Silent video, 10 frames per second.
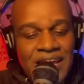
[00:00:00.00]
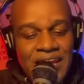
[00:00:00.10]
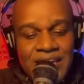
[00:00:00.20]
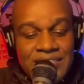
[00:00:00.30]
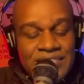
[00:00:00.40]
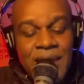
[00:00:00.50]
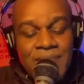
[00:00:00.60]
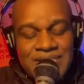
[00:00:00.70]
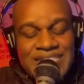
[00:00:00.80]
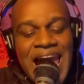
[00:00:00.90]

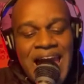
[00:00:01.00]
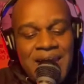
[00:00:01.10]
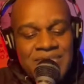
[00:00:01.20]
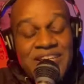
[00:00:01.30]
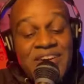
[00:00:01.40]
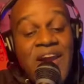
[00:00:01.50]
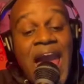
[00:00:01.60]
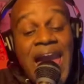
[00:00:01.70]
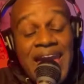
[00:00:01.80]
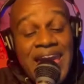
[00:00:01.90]
Sometimes the
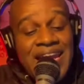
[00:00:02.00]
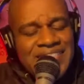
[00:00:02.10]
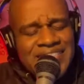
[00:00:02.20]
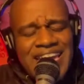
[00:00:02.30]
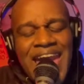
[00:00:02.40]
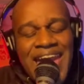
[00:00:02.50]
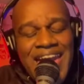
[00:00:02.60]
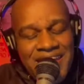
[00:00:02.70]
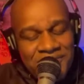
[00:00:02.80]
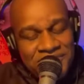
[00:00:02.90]
greatest
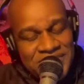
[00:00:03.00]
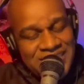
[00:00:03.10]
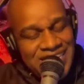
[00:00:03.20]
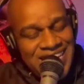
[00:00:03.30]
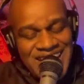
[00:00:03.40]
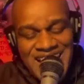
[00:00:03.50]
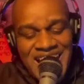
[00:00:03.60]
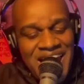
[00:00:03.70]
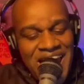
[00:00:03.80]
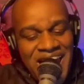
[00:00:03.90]
gifts
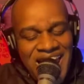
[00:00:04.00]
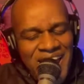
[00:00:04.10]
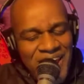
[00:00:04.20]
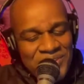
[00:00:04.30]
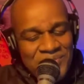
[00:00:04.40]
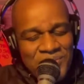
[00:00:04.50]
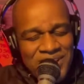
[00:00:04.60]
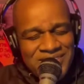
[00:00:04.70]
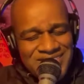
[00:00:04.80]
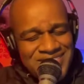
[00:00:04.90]
are the
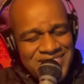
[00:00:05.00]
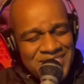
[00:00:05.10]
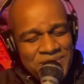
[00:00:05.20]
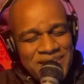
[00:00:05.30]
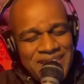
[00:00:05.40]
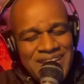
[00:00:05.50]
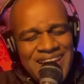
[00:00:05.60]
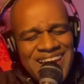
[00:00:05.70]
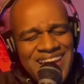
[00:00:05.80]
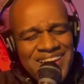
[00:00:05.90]
ones we
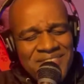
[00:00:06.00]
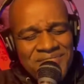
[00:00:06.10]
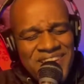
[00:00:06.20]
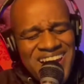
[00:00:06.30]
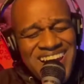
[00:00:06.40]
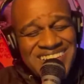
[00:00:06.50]
never